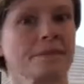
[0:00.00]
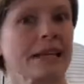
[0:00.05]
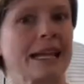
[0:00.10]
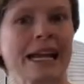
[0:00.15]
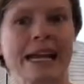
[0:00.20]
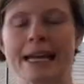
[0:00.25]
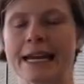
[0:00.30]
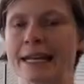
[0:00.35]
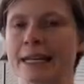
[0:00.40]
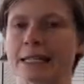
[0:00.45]

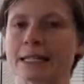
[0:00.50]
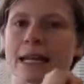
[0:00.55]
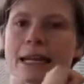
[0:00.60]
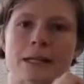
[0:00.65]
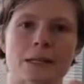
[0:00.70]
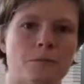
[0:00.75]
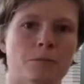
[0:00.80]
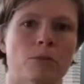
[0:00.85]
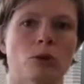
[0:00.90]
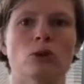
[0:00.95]
hitting a
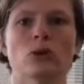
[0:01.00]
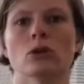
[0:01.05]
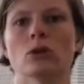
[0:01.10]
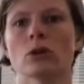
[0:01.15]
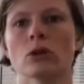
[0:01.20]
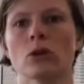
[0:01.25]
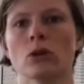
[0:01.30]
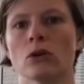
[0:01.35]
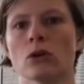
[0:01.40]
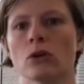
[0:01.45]
tennis
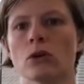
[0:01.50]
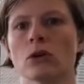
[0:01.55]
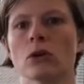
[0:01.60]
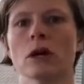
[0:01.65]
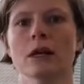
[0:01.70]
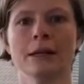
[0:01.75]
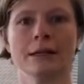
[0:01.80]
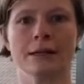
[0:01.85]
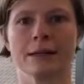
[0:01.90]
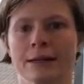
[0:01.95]
ball or
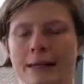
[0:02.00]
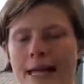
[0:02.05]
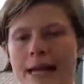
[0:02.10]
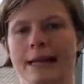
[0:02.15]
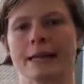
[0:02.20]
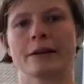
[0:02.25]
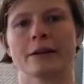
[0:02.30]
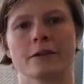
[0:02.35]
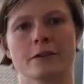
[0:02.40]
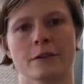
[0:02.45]

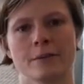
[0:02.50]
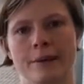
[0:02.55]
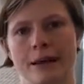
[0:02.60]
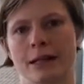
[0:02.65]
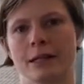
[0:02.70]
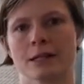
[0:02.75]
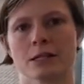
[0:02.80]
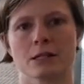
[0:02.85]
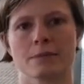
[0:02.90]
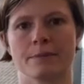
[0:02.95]
landing off the
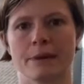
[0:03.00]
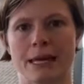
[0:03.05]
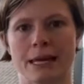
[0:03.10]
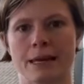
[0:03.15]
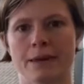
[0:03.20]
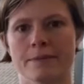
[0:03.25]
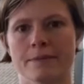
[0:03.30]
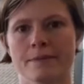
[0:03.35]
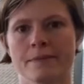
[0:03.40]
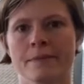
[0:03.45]
balance
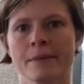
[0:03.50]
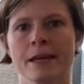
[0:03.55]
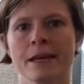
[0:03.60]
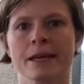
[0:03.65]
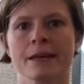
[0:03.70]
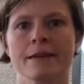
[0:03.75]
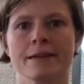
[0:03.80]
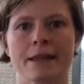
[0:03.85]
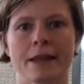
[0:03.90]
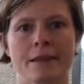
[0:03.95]
beam,
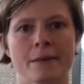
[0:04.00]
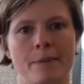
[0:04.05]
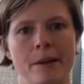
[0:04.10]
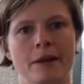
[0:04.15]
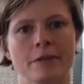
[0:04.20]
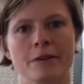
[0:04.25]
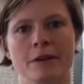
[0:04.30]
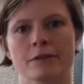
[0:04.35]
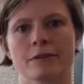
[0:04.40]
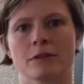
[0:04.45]
that the
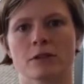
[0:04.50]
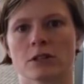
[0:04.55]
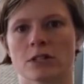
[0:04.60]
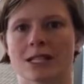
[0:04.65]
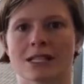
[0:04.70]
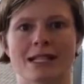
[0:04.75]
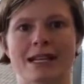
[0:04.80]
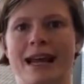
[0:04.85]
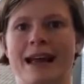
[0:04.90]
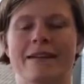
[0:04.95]
pelvic floor
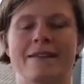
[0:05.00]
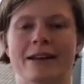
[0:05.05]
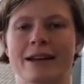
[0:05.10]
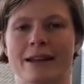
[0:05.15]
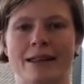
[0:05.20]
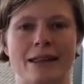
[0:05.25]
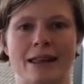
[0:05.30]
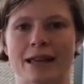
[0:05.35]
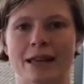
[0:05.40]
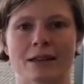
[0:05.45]
doesn't have
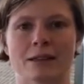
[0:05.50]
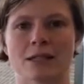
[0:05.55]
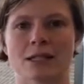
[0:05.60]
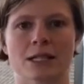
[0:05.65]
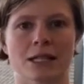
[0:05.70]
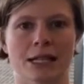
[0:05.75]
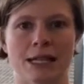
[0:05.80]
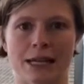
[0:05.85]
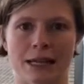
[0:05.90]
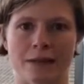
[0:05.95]
anything else
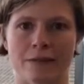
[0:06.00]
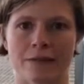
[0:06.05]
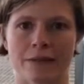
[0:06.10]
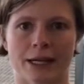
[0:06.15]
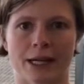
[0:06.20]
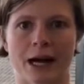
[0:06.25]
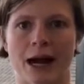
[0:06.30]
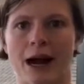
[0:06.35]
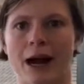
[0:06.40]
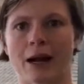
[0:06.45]
to give.
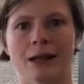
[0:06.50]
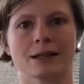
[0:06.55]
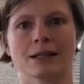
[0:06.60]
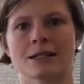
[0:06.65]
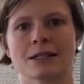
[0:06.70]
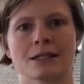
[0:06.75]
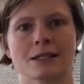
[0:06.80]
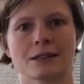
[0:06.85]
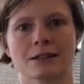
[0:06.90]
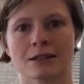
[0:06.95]
It
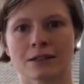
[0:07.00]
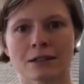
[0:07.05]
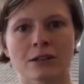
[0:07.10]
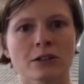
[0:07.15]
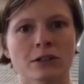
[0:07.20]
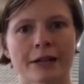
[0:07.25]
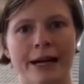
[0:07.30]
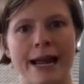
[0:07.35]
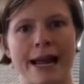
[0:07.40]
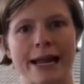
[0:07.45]
can't
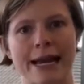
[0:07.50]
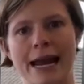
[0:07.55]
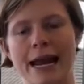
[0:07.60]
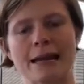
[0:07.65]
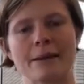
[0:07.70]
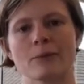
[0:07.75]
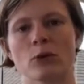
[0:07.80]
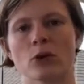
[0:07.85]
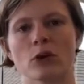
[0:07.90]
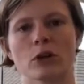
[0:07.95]
create
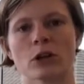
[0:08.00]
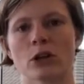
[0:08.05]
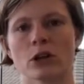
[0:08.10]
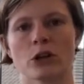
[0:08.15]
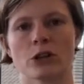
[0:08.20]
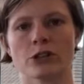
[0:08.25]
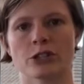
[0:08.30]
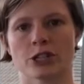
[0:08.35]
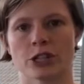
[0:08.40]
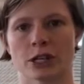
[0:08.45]
any more
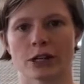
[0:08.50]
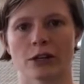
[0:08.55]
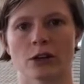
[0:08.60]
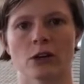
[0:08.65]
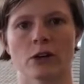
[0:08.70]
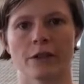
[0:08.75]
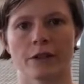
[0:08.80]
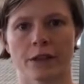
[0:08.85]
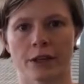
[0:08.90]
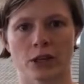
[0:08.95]
closure
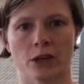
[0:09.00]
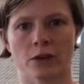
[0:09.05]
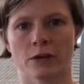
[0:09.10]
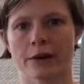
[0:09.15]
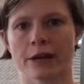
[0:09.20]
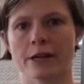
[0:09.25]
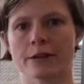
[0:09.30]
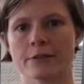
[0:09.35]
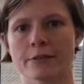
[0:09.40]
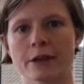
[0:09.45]
on the
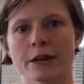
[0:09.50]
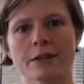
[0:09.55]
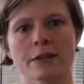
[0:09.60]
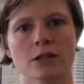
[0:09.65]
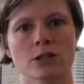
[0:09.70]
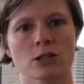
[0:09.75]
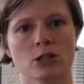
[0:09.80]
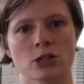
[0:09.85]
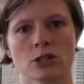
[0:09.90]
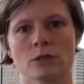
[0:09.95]
urethra,
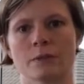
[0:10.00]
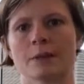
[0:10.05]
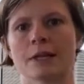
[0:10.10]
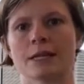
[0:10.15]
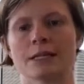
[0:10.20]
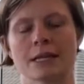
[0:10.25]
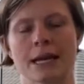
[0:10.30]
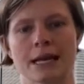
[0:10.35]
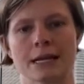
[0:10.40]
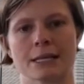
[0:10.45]
that tube
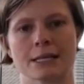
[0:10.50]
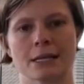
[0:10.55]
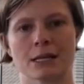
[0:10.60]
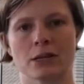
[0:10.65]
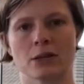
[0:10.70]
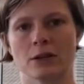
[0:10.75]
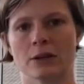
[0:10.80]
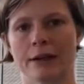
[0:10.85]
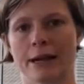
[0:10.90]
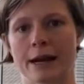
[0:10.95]
that takes the
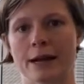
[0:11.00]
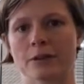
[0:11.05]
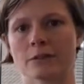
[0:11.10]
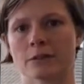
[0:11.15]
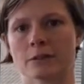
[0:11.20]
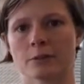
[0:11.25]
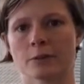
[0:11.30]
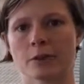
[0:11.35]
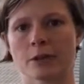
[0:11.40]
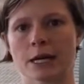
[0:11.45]
urine out
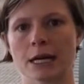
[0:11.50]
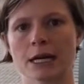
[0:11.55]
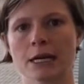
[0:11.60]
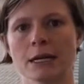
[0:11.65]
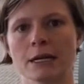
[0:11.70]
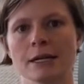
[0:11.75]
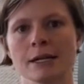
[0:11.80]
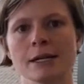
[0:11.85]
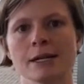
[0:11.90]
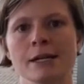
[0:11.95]
of the
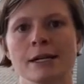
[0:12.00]
body.